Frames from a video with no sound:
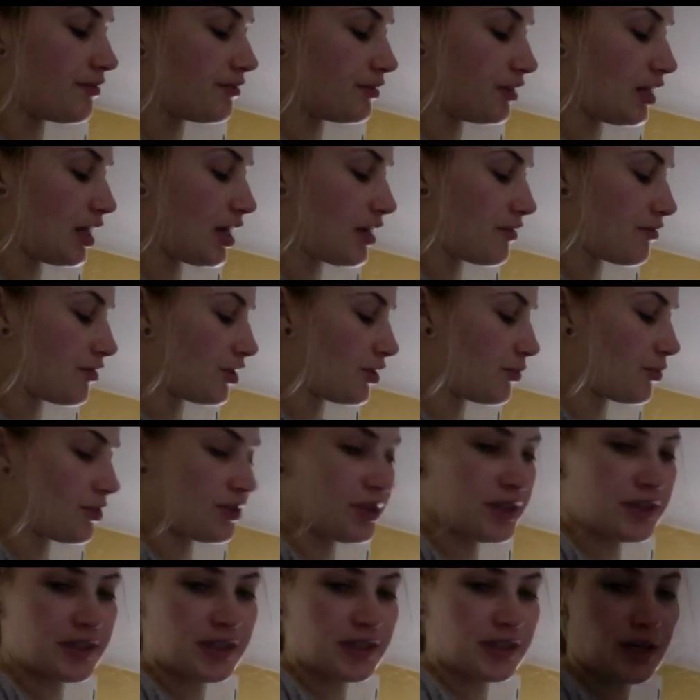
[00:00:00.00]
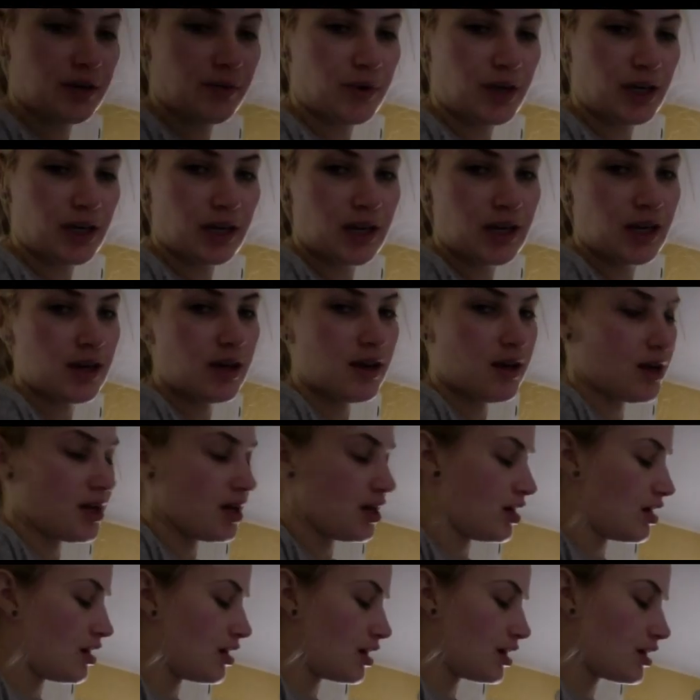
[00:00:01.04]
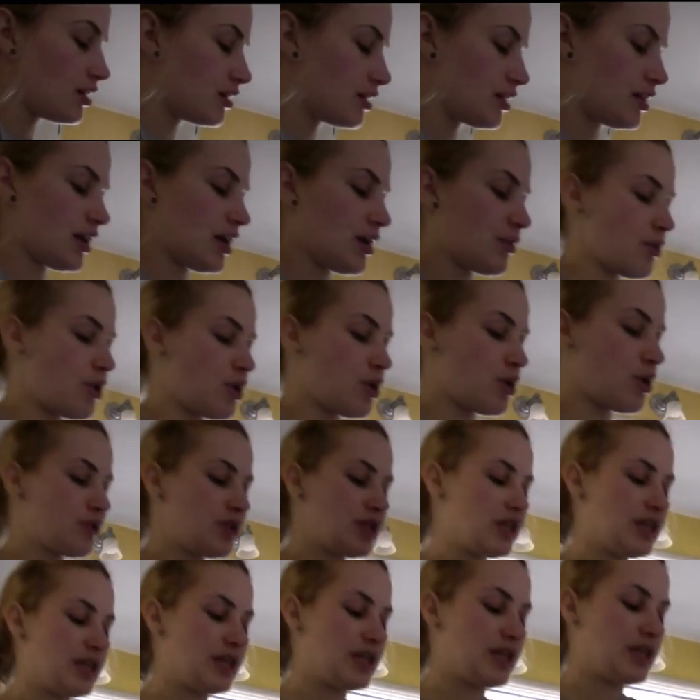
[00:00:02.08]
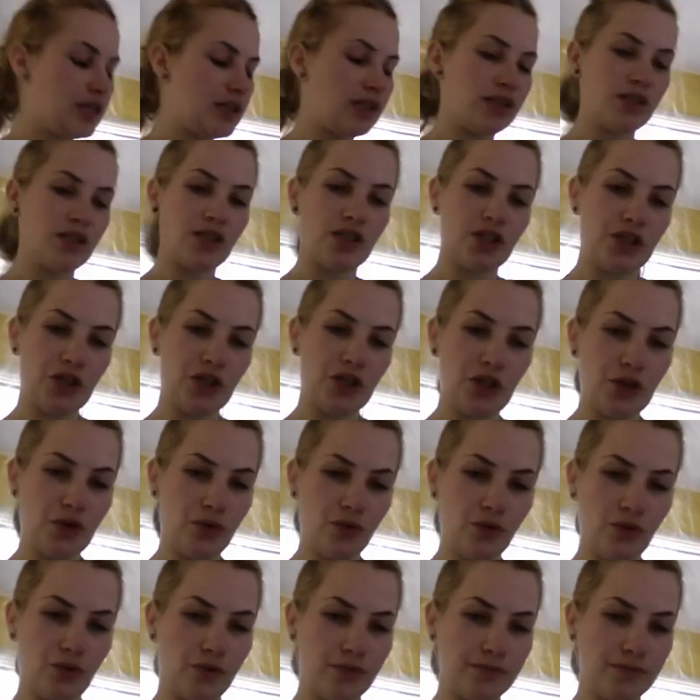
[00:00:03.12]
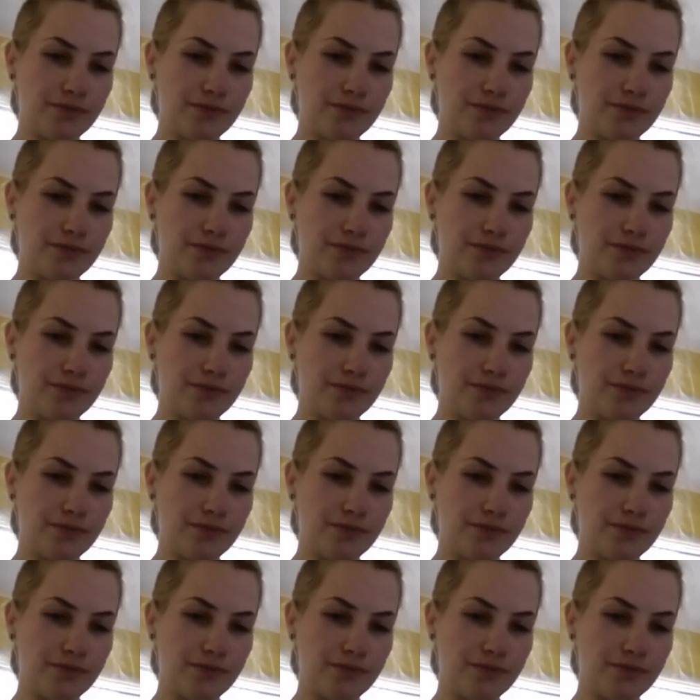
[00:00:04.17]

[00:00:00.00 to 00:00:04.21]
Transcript: flavor with the seaweed that I won't need to